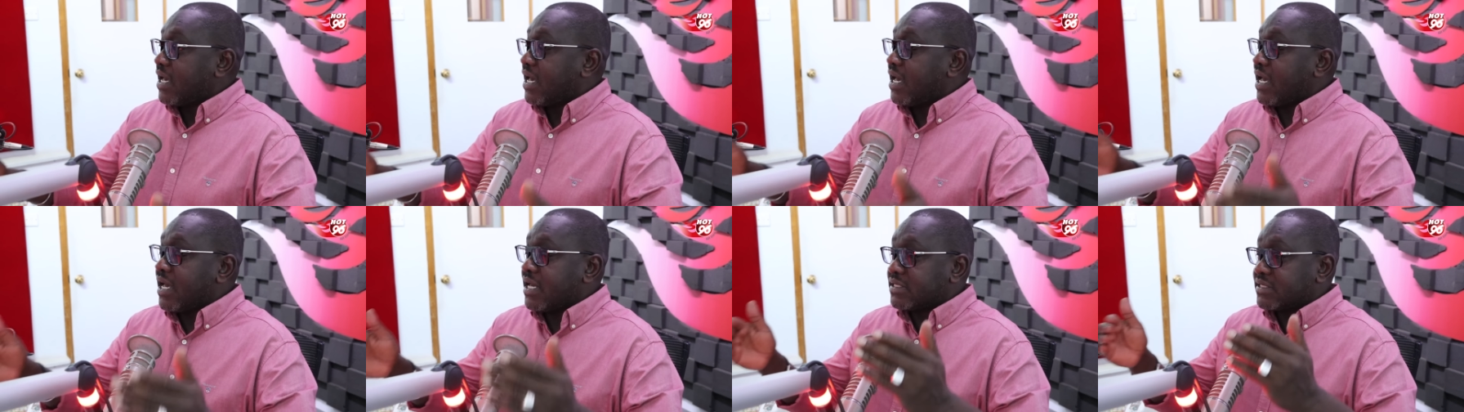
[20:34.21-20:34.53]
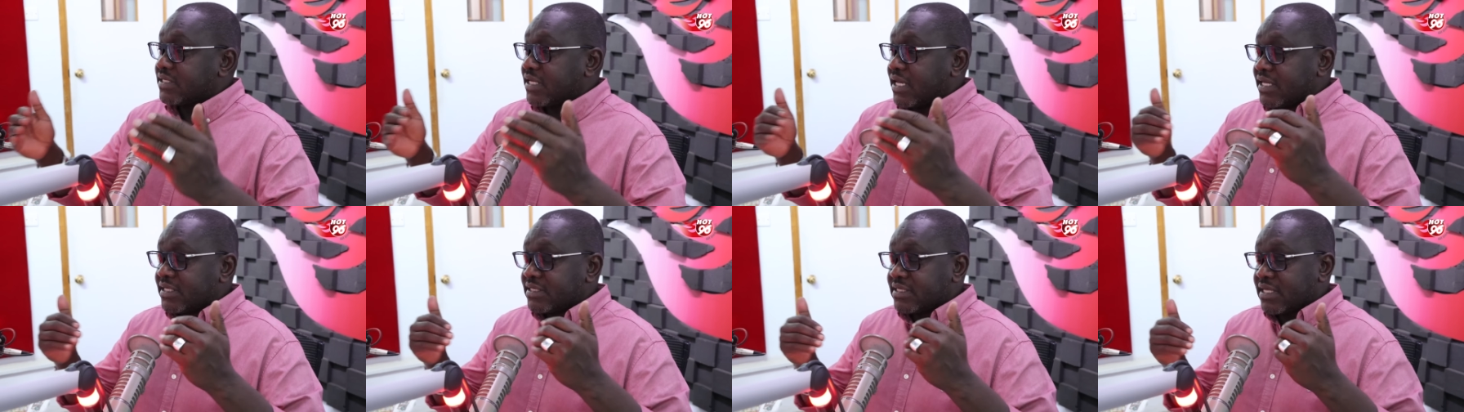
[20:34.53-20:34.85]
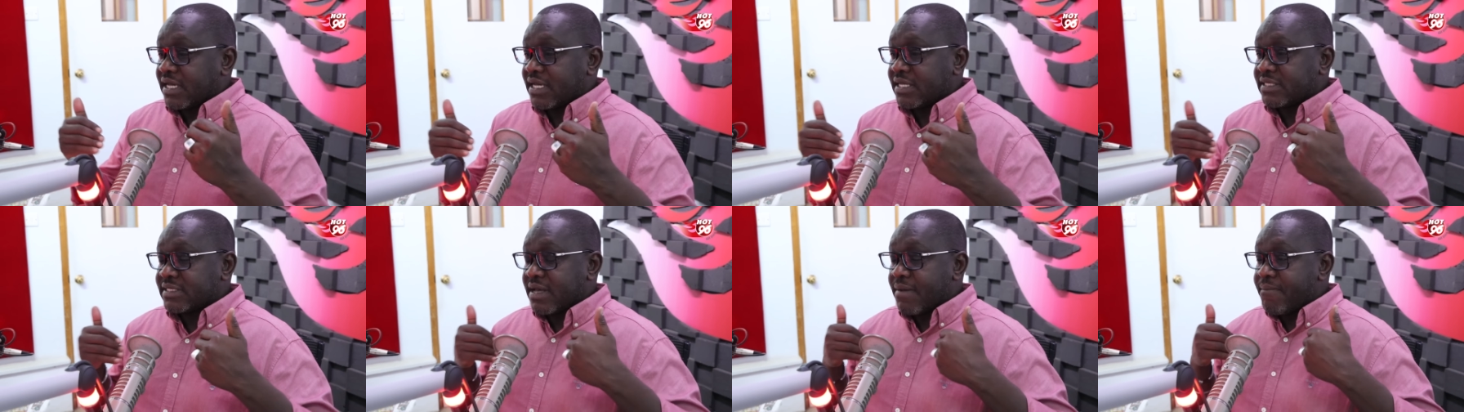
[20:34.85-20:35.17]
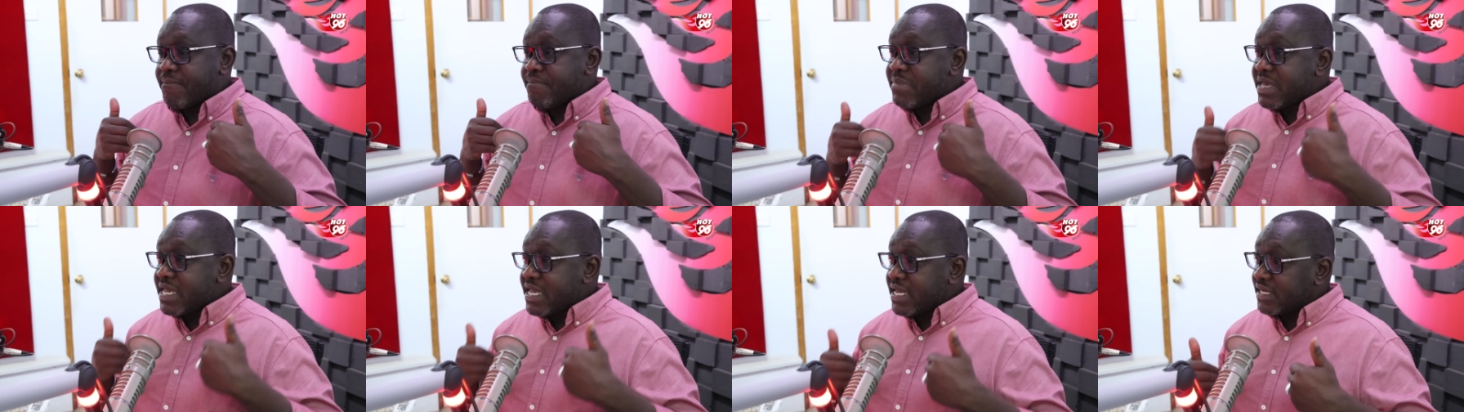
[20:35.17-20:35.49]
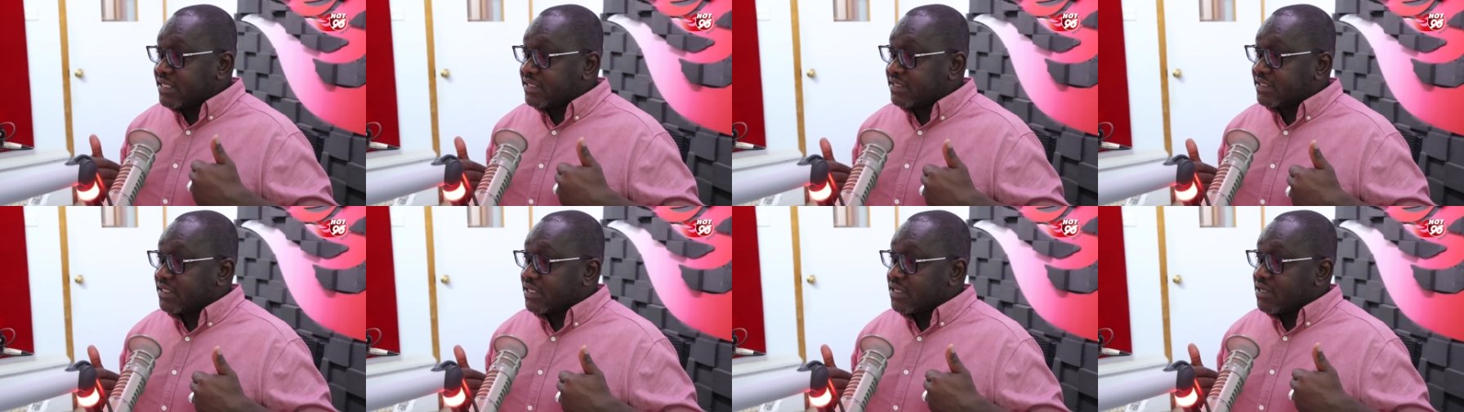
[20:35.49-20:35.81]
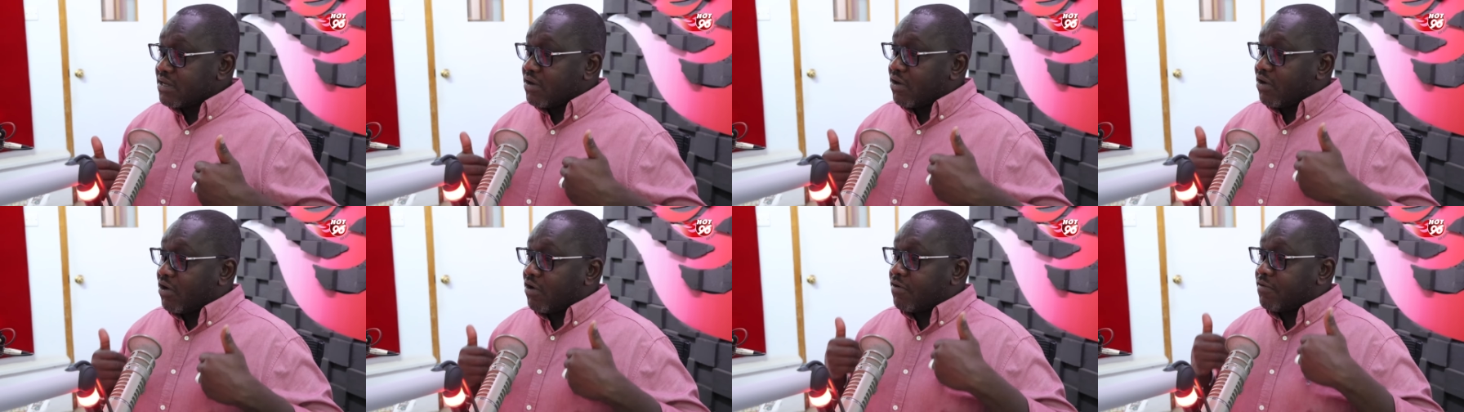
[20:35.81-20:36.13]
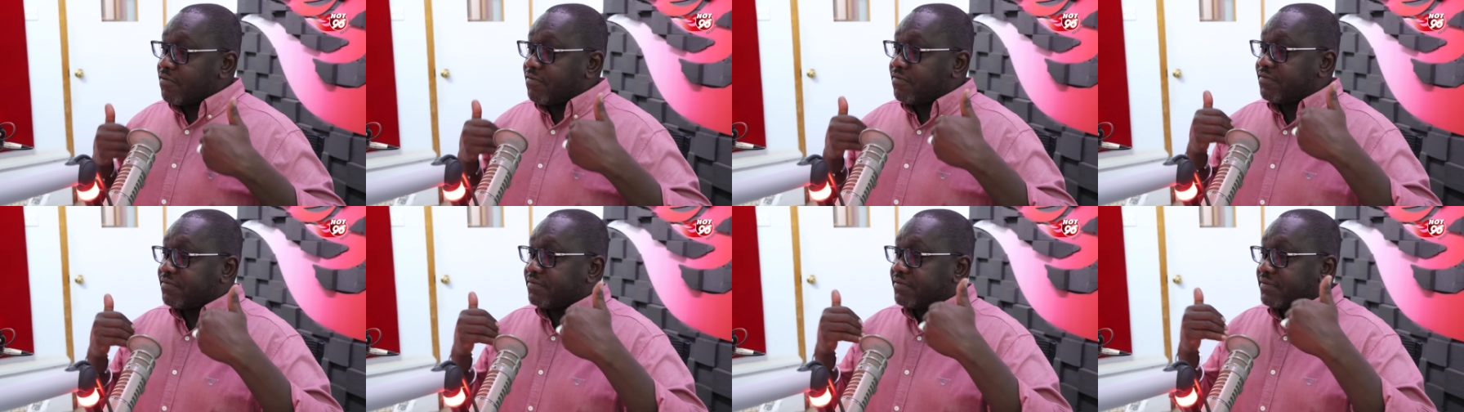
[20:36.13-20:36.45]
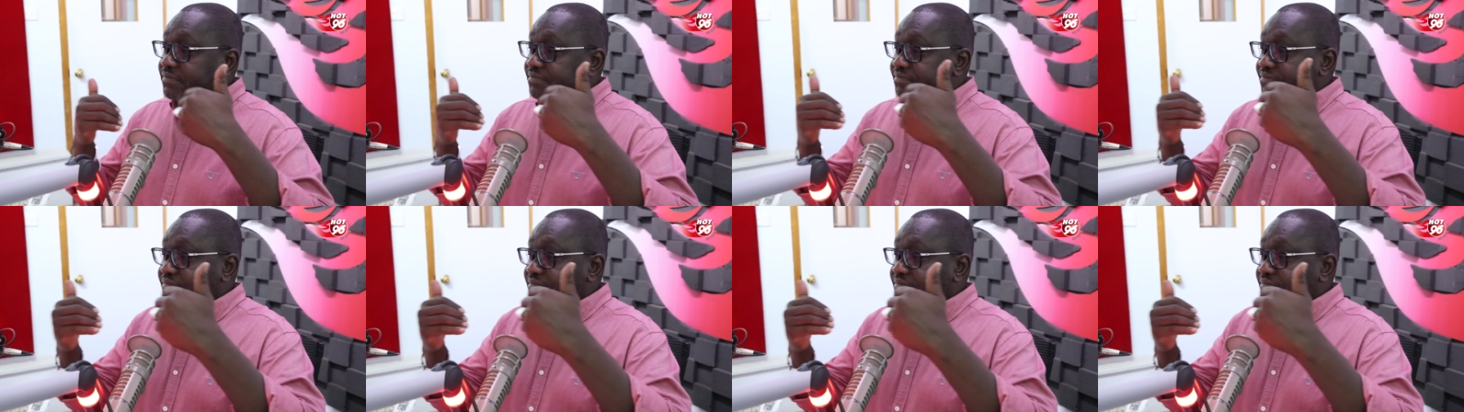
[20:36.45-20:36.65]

As, as, a, as a means of